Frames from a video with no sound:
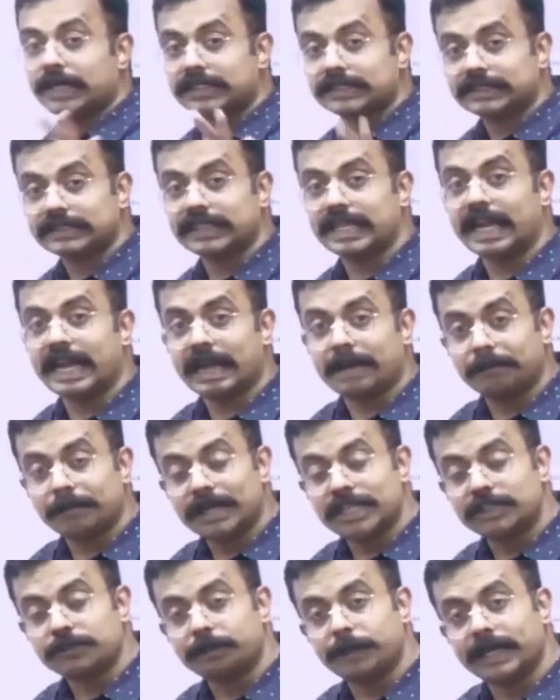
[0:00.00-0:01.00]
per se,
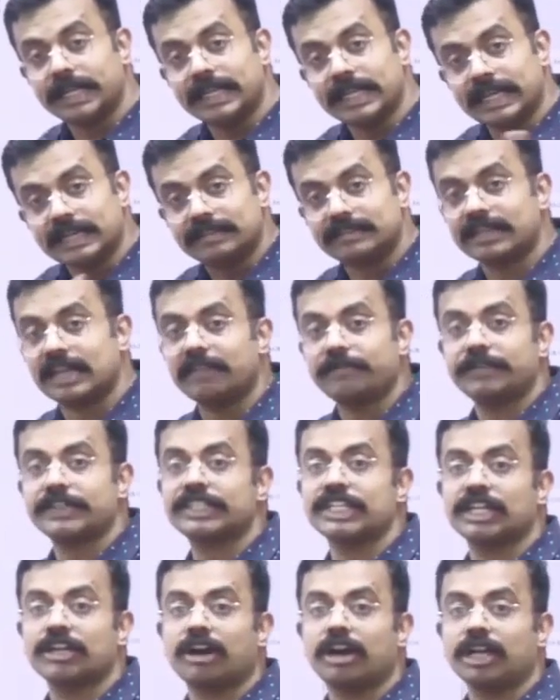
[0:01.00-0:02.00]
MSP in itself
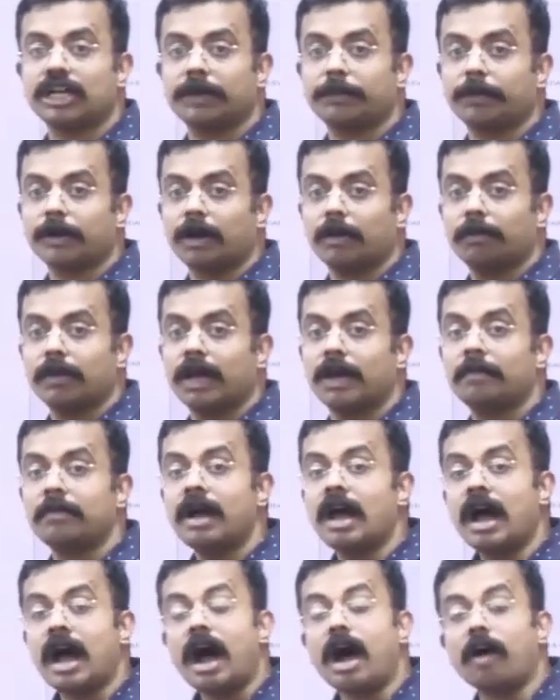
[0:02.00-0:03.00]
is not a problem.
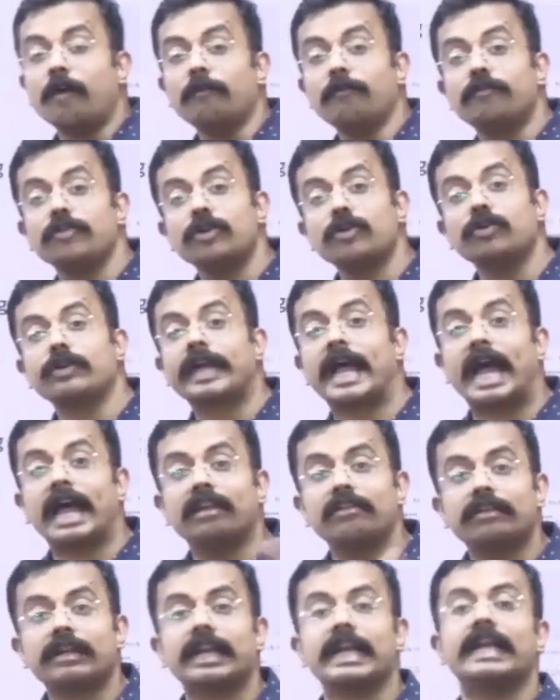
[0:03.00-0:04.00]
How you
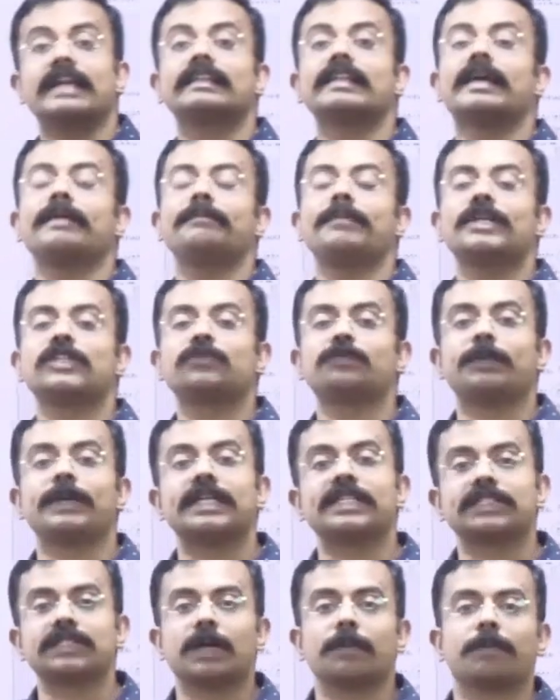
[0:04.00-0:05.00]
calculate the
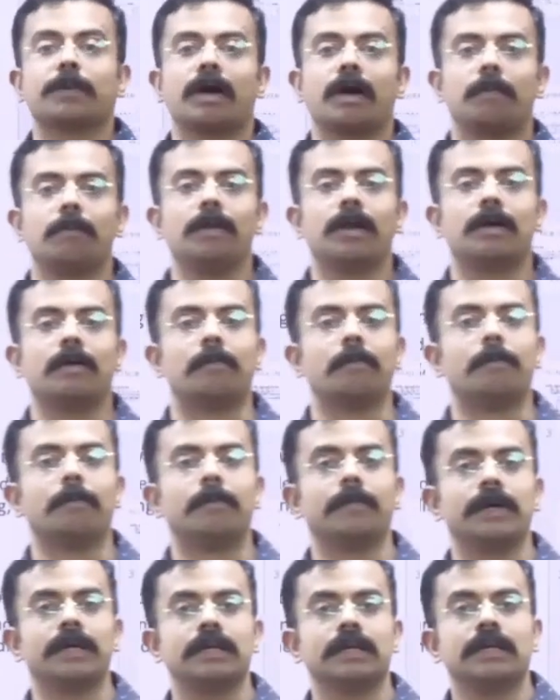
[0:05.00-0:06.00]
MSP is the problem.
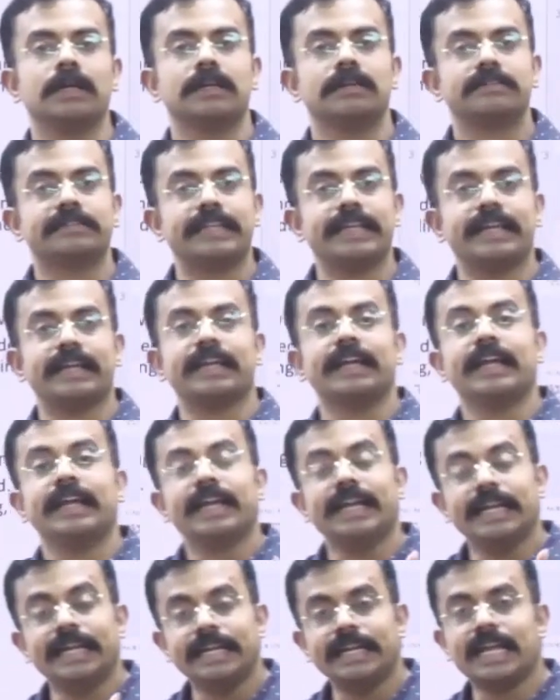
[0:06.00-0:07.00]

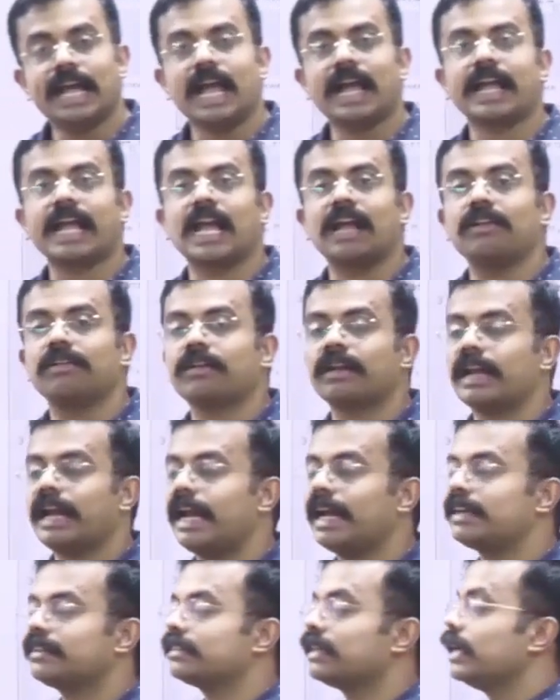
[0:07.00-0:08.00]
See, India
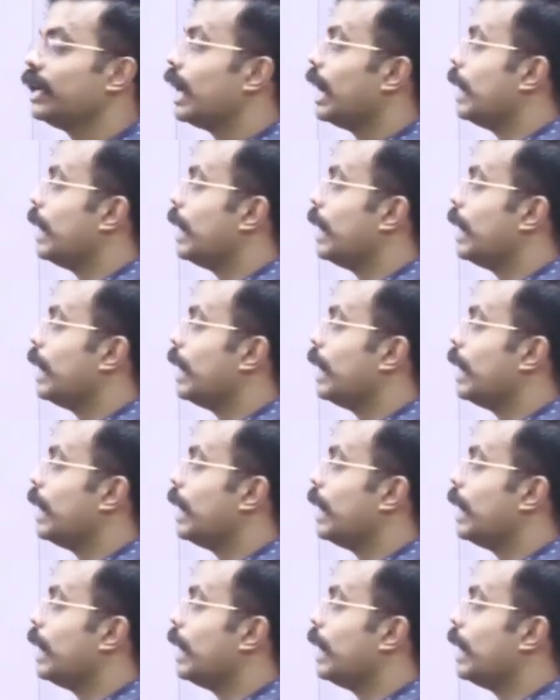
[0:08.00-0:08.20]
calculates